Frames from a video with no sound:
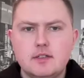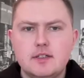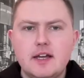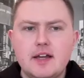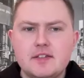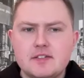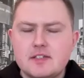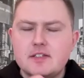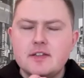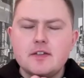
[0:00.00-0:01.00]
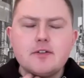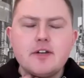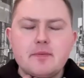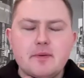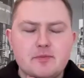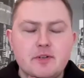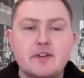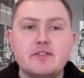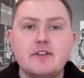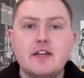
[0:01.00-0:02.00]
Yeah, and there's another great moment. It's one of
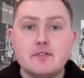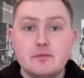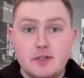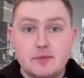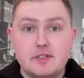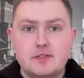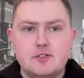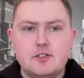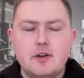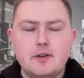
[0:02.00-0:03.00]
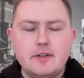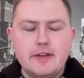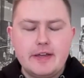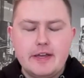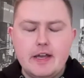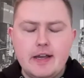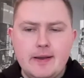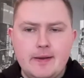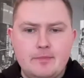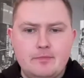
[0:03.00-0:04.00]
my favorite moments in the show.
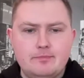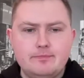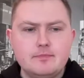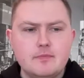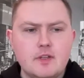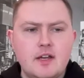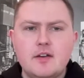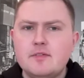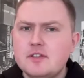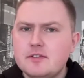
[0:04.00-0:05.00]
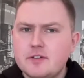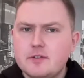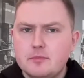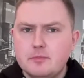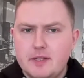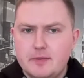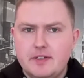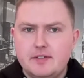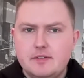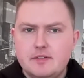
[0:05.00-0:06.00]
Have you seen the film, by the way?